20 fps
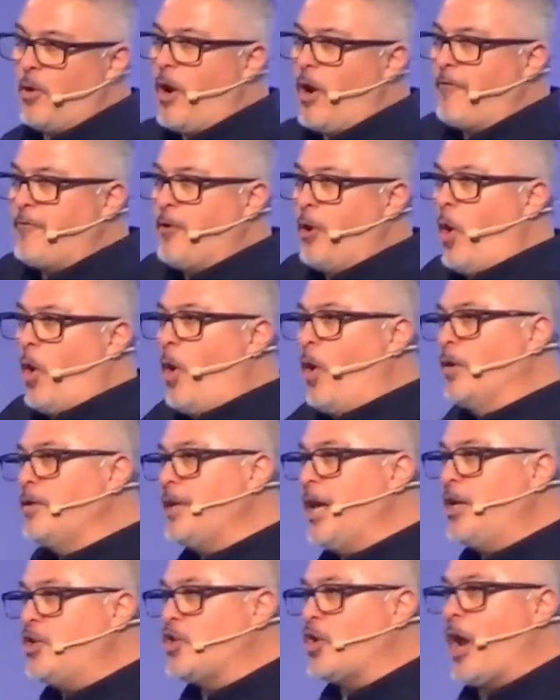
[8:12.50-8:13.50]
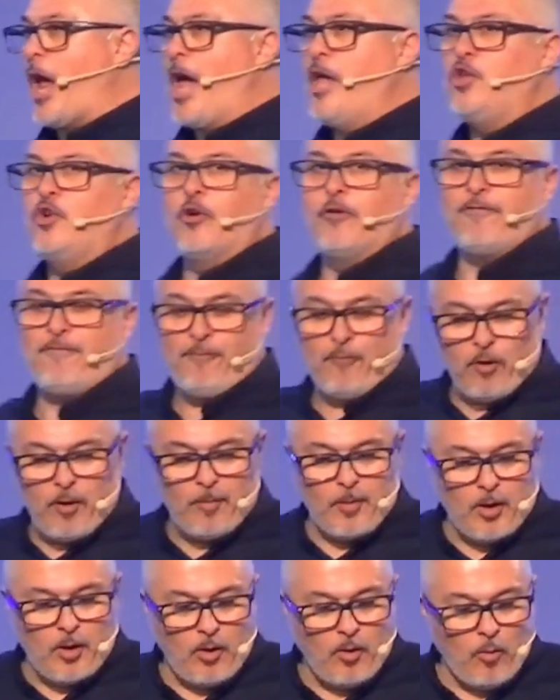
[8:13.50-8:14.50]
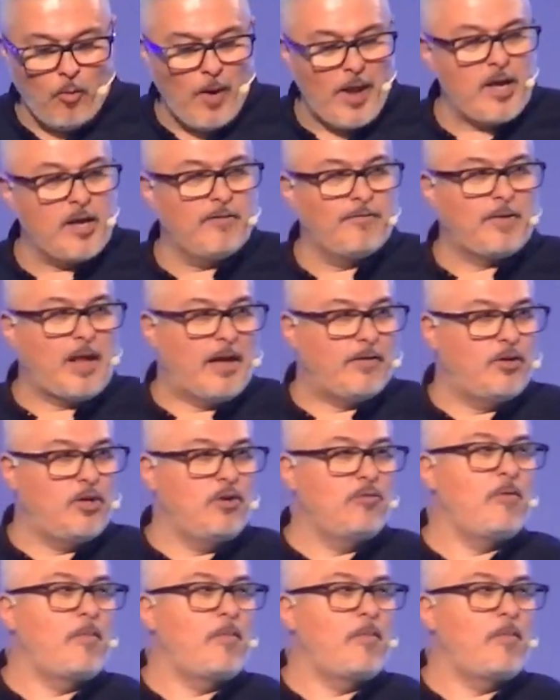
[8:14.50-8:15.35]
Throw off your old nature and your former way of life.